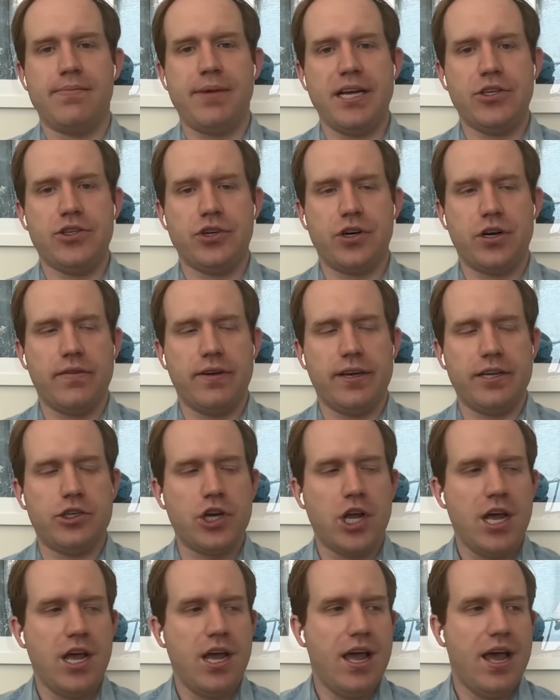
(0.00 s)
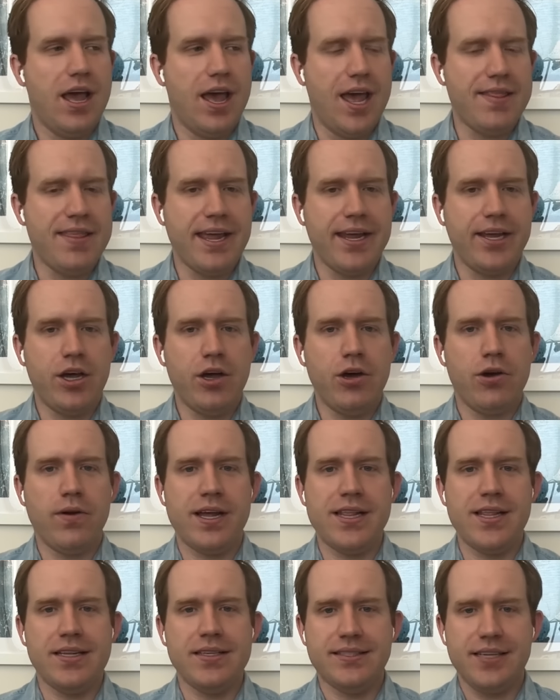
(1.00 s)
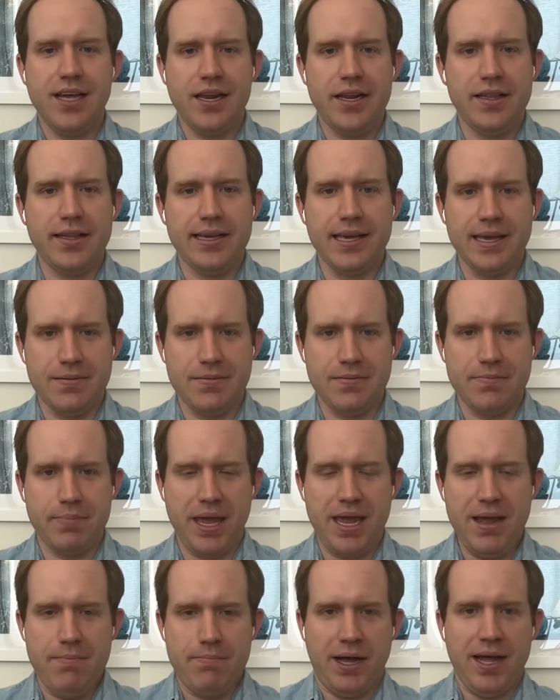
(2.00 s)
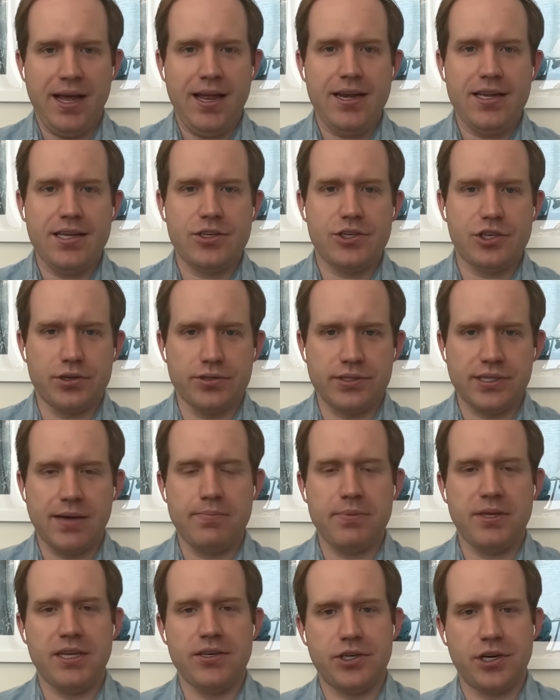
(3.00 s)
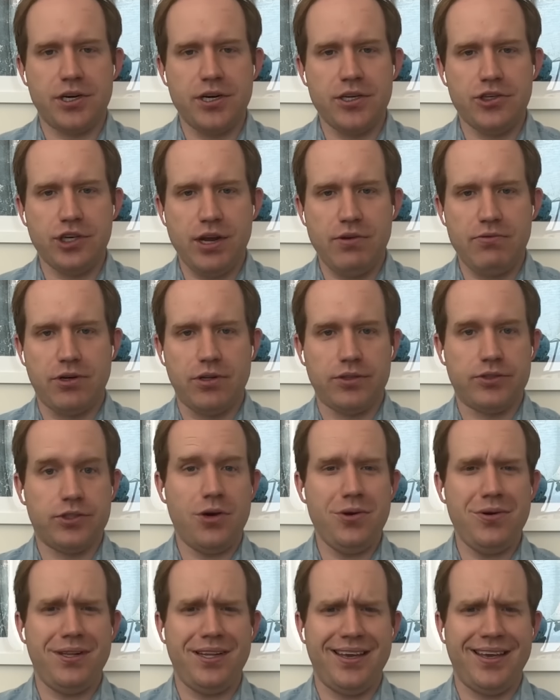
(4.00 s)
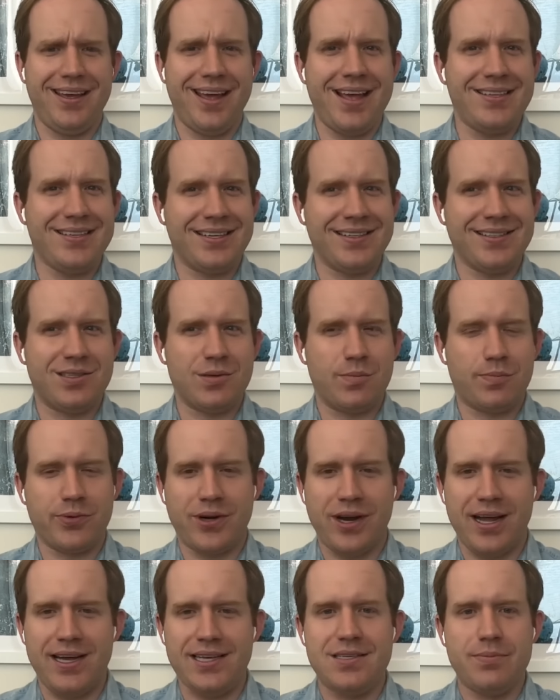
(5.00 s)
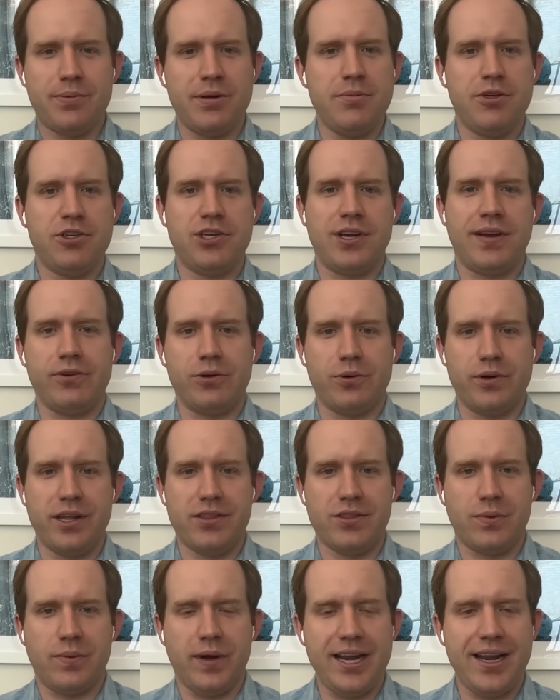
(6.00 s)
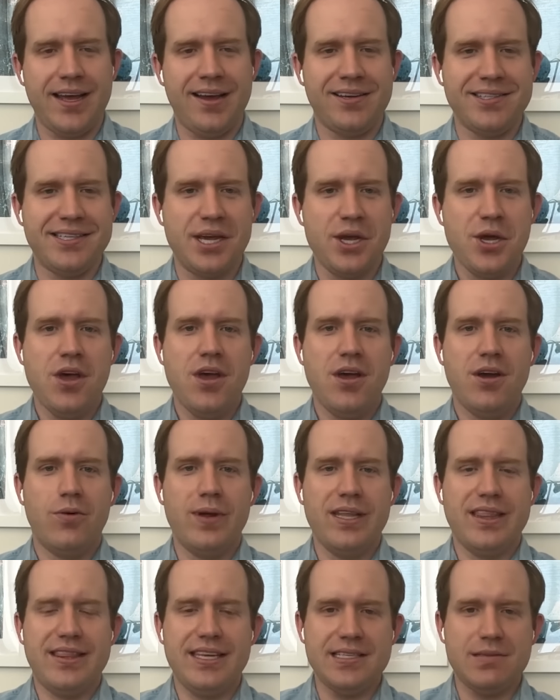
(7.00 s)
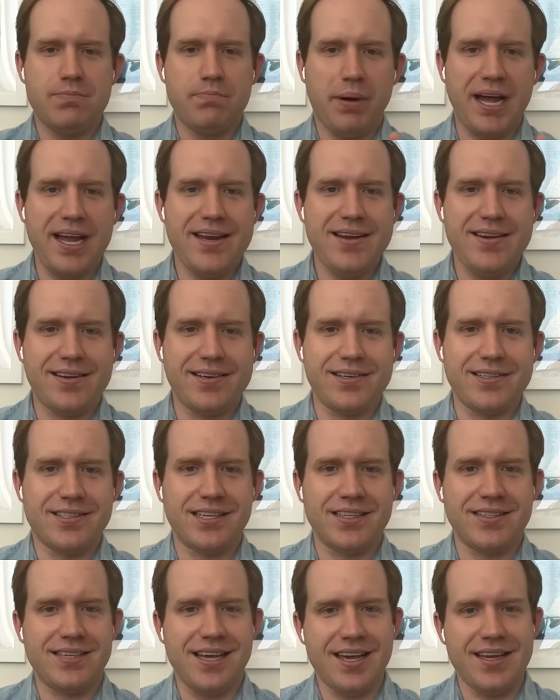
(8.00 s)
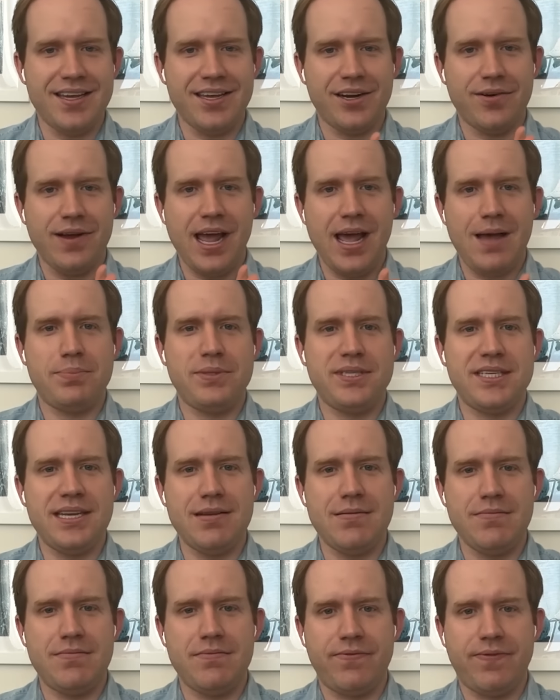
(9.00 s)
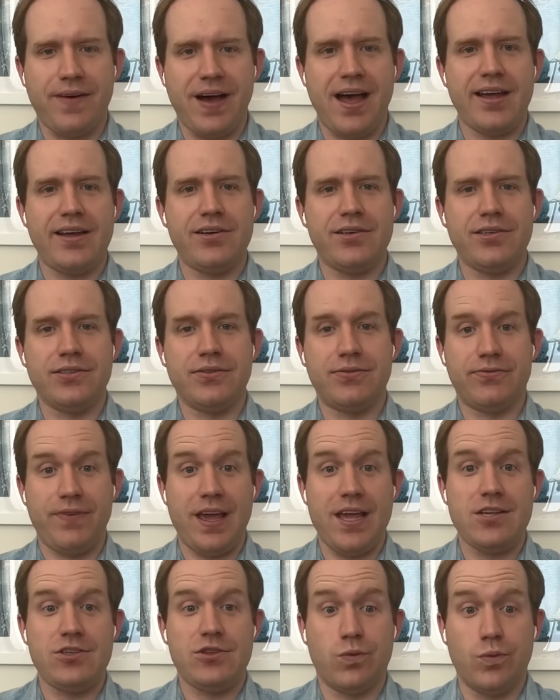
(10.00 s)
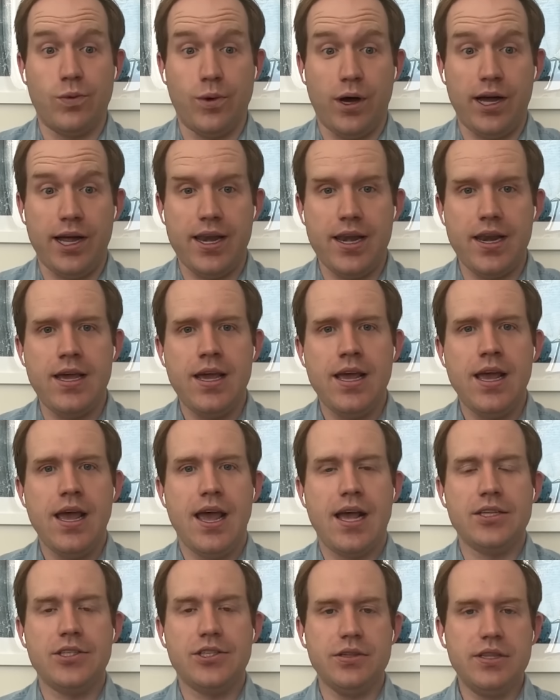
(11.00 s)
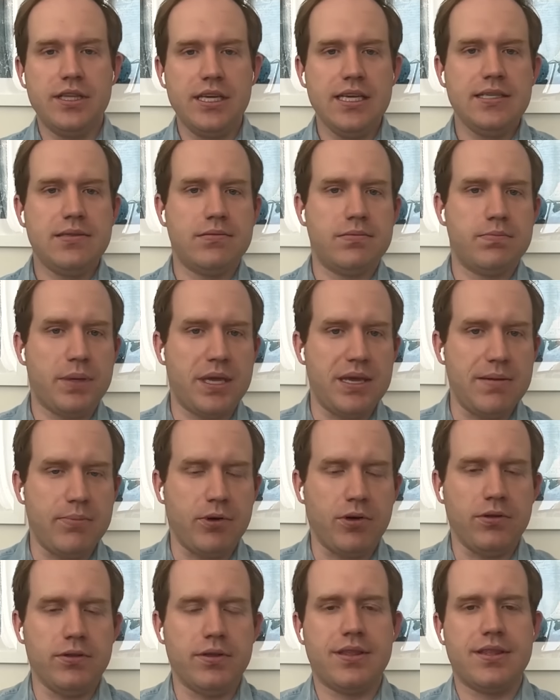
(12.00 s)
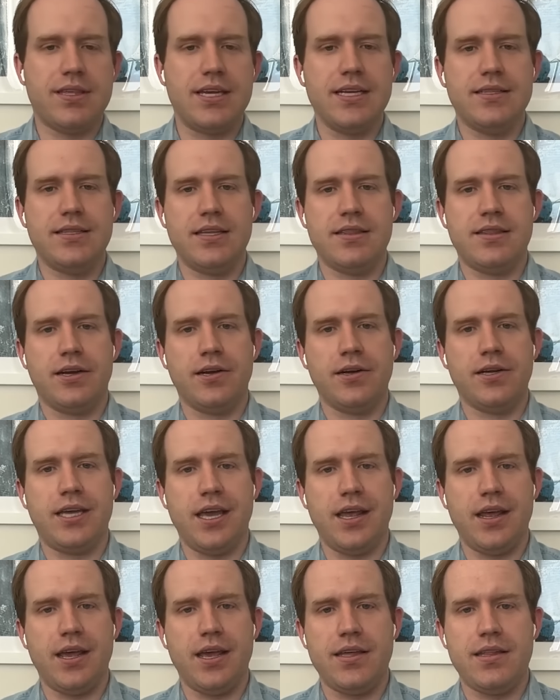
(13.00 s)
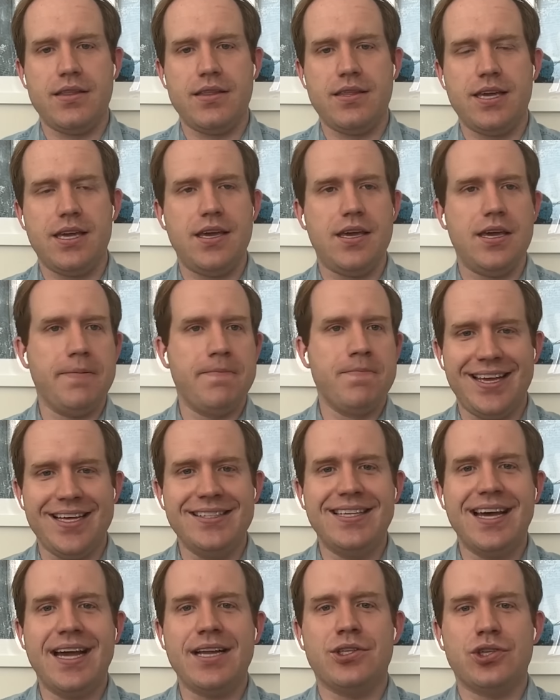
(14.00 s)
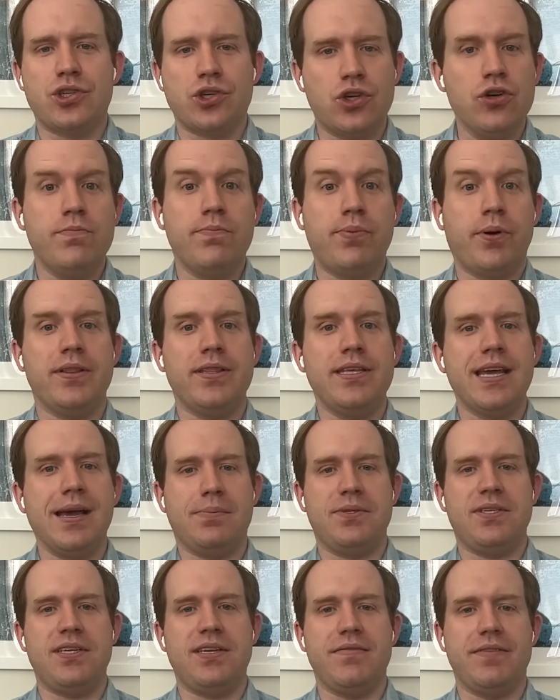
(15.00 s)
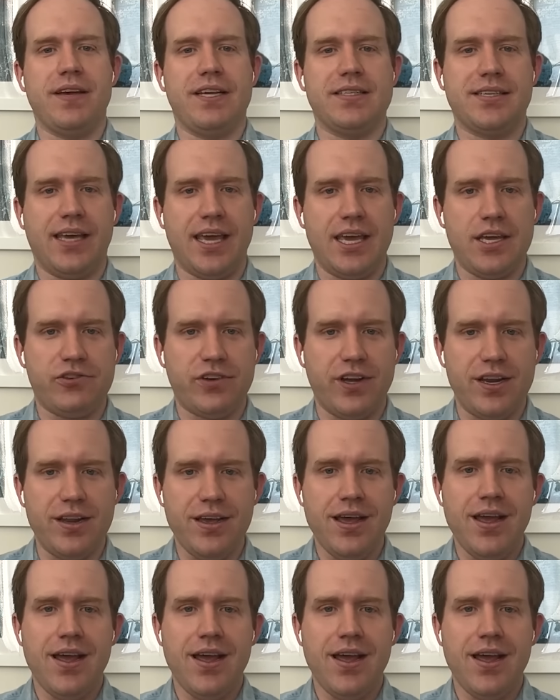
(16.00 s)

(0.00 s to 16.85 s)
Mike Cernovich. And they go, and then suddenly Pam Bondi shows up, the Attorney General, totally as a surprise to pretty much everyone at the White House, with these binders that say, Epstein files phase 1. And so these people think that they're getting the inside scoop on the Epstein investigation. And